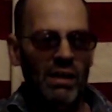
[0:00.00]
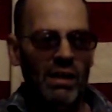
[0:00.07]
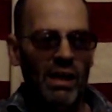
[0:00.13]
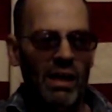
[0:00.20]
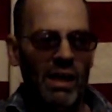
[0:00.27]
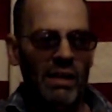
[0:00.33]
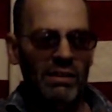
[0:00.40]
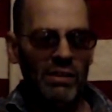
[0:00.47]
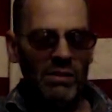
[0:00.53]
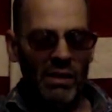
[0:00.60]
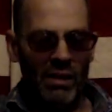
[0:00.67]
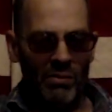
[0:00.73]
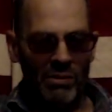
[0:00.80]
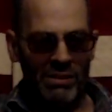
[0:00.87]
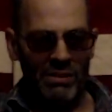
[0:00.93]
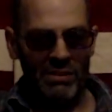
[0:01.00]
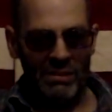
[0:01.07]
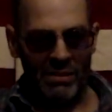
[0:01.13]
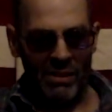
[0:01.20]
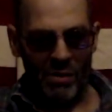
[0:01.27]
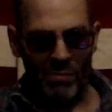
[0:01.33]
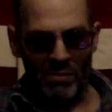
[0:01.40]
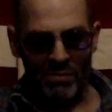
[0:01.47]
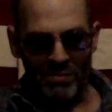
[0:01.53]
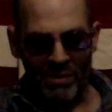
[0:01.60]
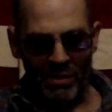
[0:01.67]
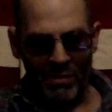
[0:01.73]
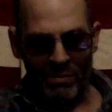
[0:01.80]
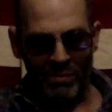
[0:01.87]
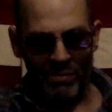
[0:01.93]
I want you to
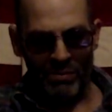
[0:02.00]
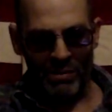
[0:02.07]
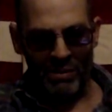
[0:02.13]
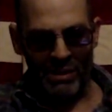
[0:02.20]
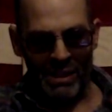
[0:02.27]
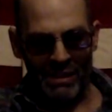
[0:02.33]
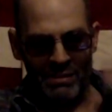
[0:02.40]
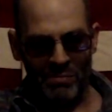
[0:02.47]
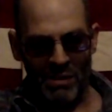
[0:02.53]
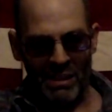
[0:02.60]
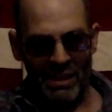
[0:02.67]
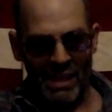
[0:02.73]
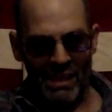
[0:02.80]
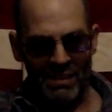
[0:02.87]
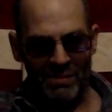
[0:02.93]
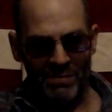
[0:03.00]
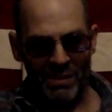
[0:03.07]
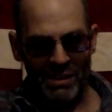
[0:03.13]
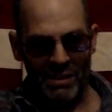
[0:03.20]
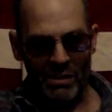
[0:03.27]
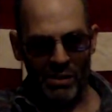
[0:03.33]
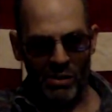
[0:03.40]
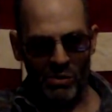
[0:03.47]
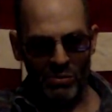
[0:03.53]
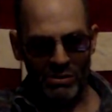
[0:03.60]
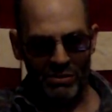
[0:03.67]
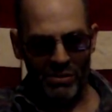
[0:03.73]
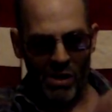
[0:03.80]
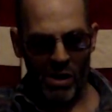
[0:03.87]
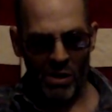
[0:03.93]
go, realize my last video was
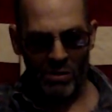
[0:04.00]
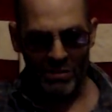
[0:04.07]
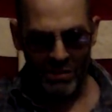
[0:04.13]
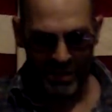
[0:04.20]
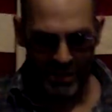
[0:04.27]
called